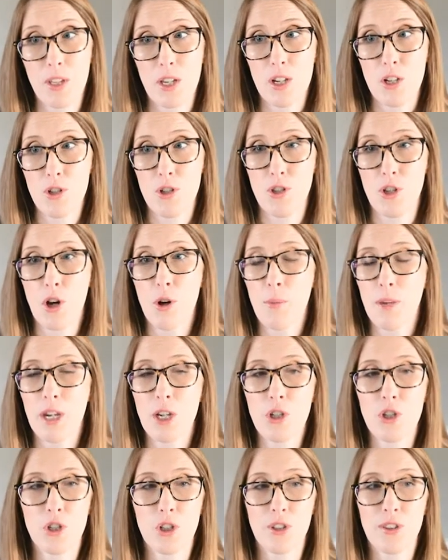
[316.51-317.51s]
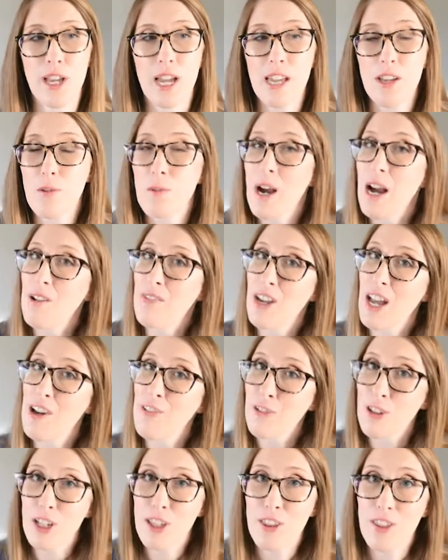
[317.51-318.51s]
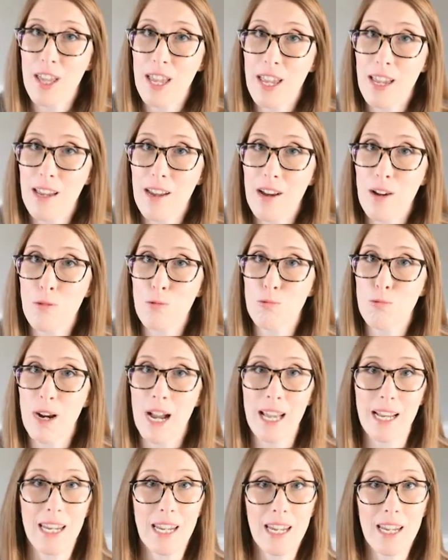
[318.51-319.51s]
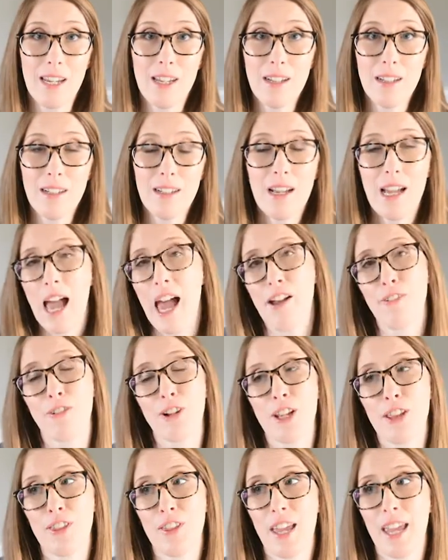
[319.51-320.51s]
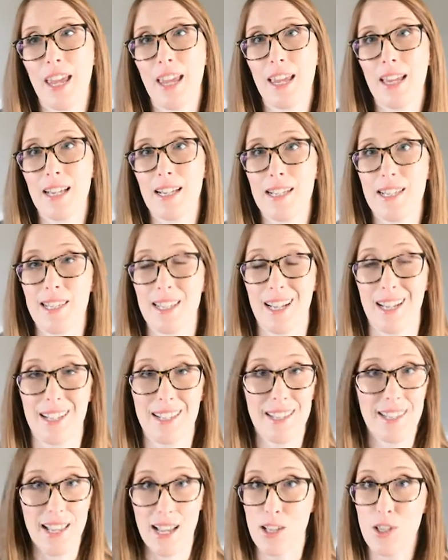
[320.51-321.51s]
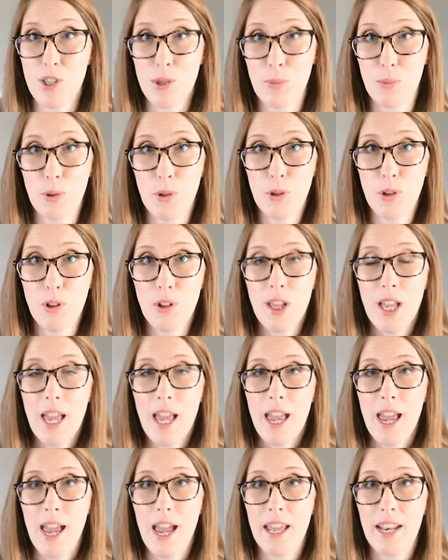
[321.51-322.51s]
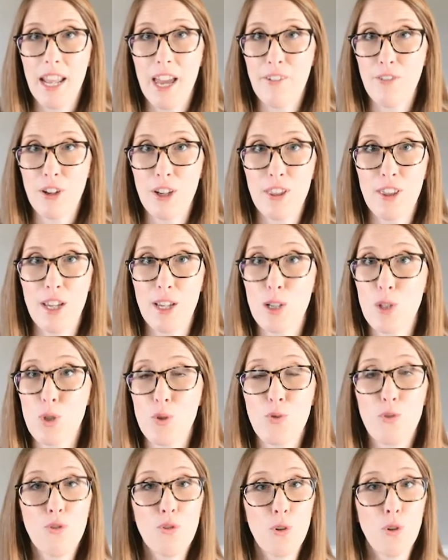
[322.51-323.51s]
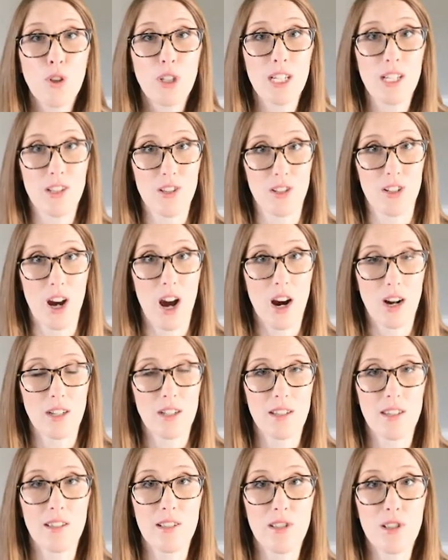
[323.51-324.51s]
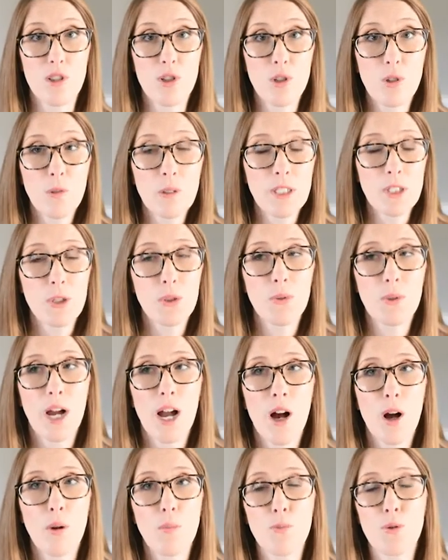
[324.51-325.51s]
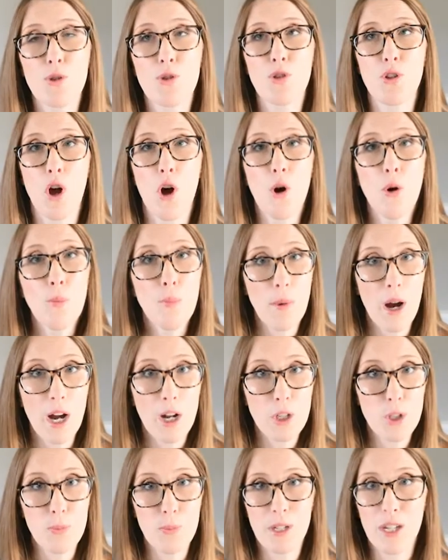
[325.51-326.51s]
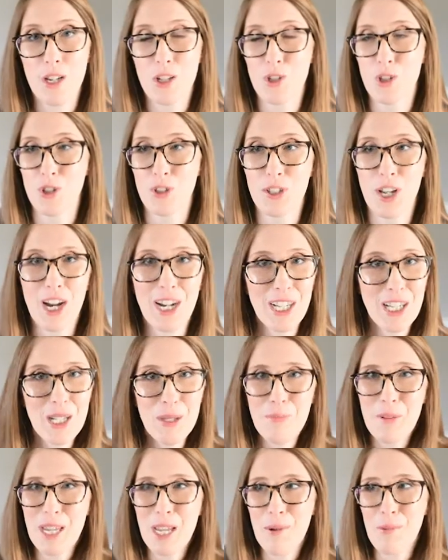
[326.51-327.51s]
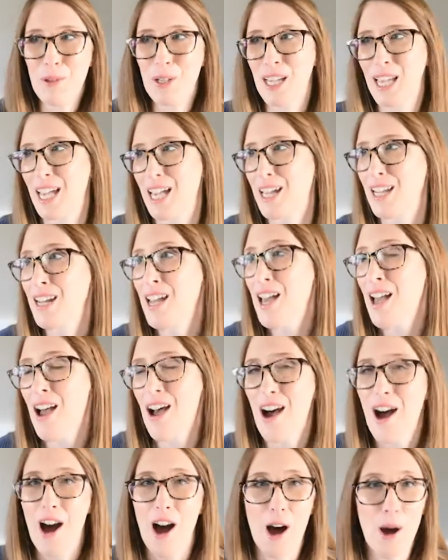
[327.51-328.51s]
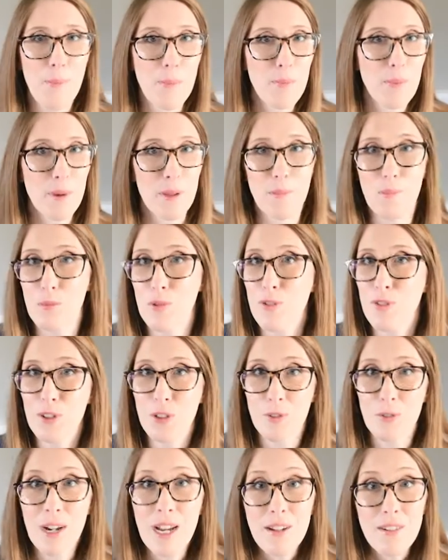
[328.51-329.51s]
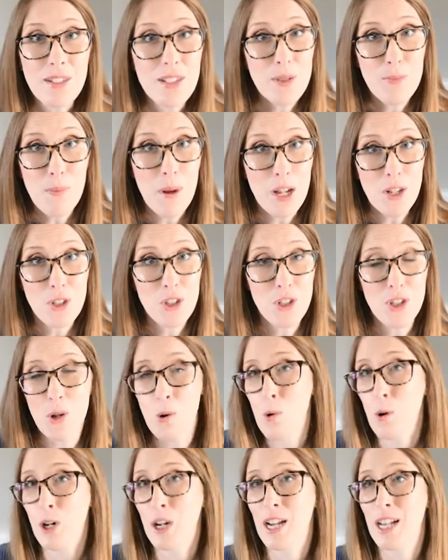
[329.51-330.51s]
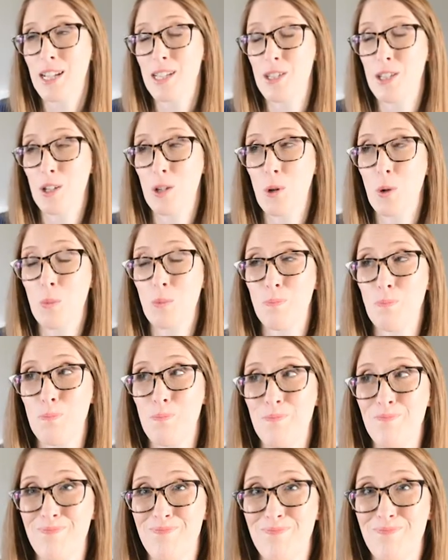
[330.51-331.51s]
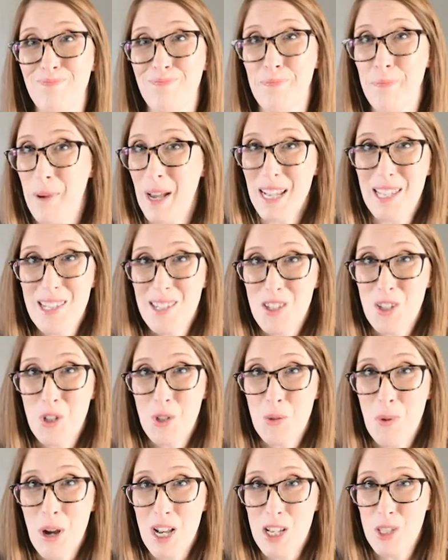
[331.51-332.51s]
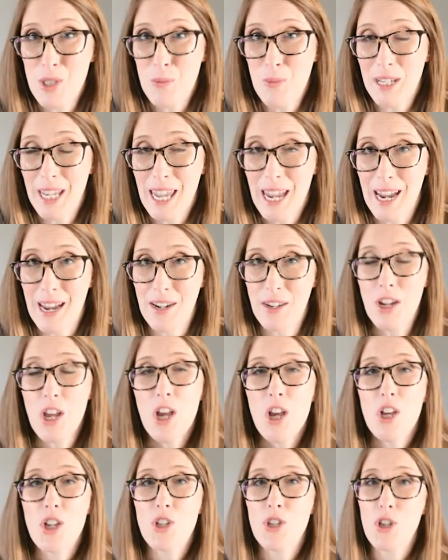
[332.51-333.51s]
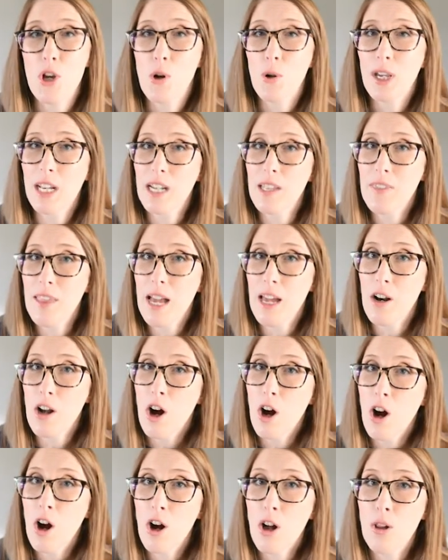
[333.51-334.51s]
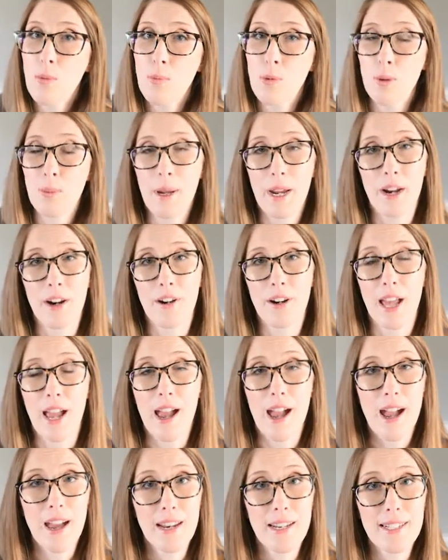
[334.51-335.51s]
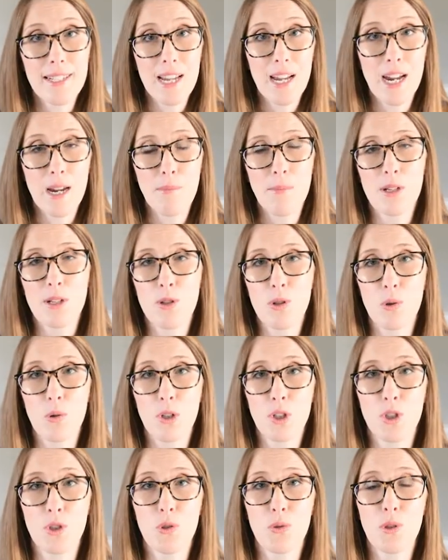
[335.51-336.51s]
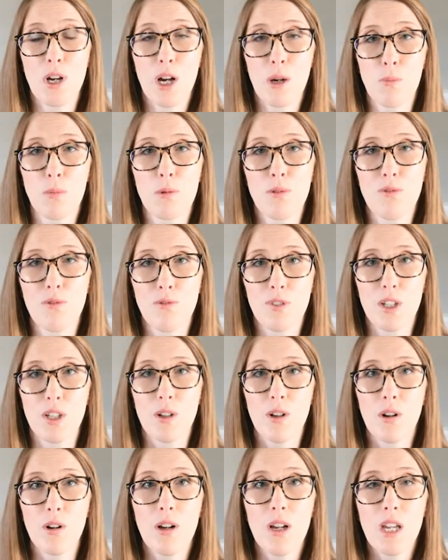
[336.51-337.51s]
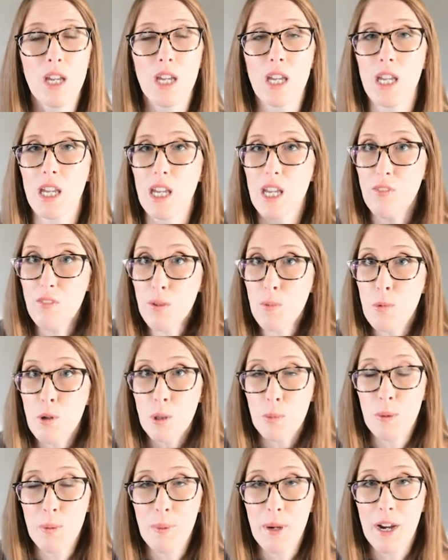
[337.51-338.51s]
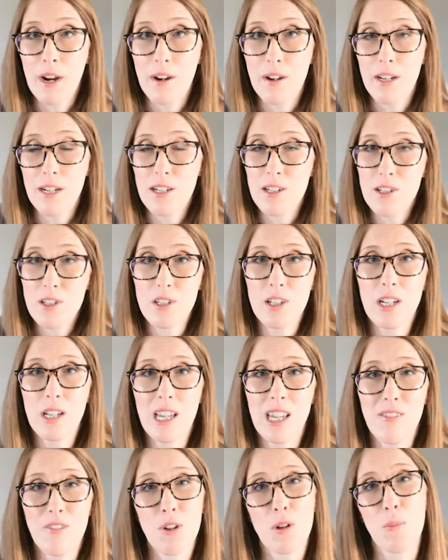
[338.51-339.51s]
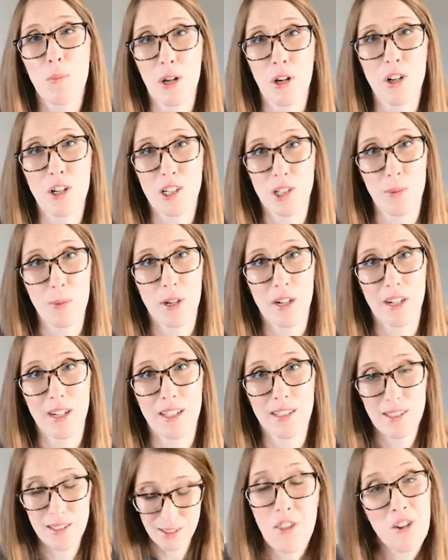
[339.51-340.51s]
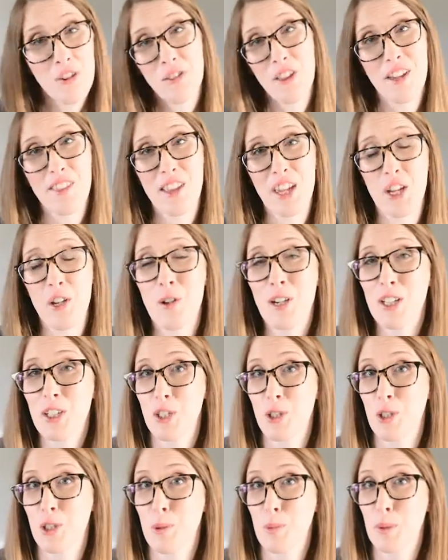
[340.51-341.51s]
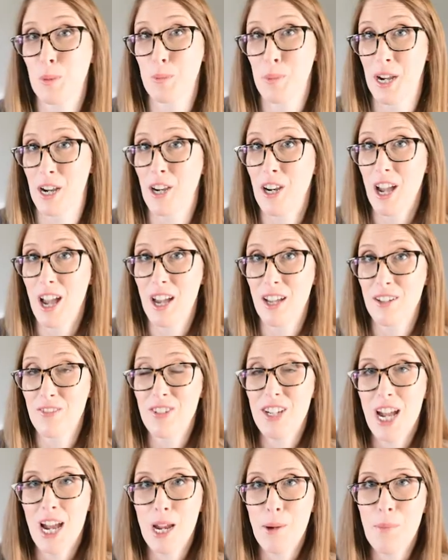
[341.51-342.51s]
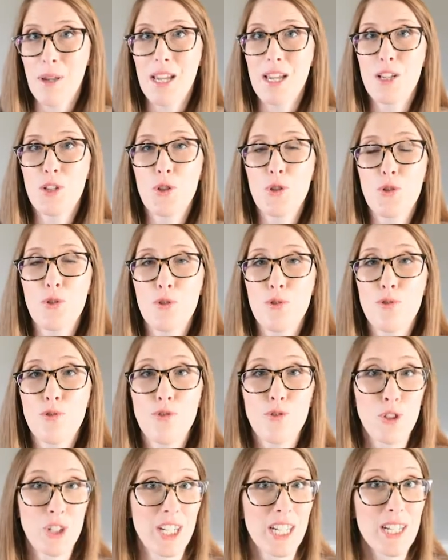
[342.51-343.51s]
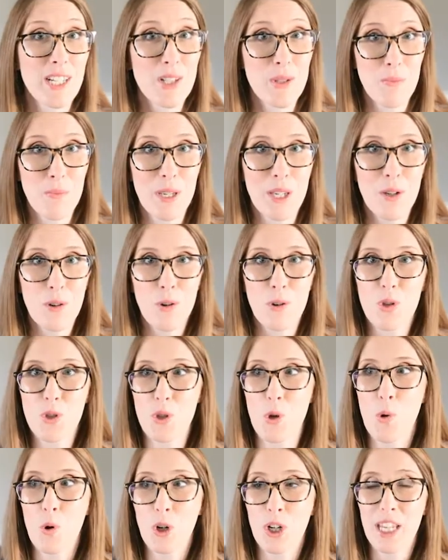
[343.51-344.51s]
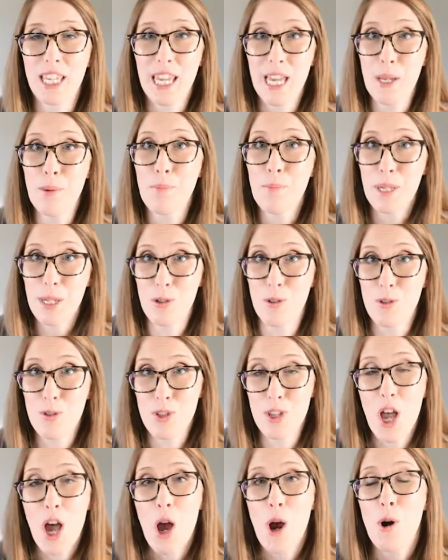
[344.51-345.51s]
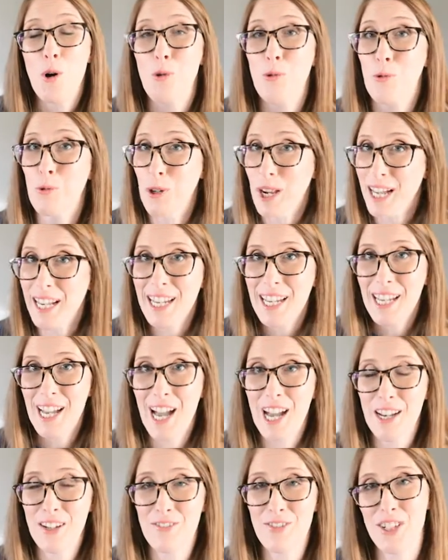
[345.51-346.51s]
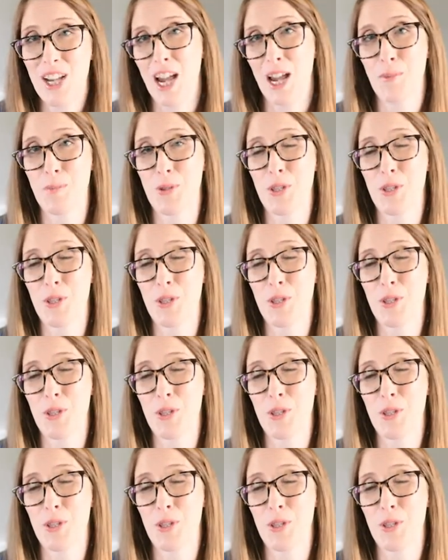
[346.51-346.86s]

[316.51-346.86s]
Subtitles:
So make sure that you have everything ready, everything is accessible, and everything is fully stocked. This is going to help so much because you're not going to be able to get up and moving around as much or as best as you possibly can. So getting that all prepared ahead of time is going to help you feel even more prepared, and it's going to give you a better experience. Another thing that you can do to prepare ahead of time is to freeze meals or get meals ready ahead of time.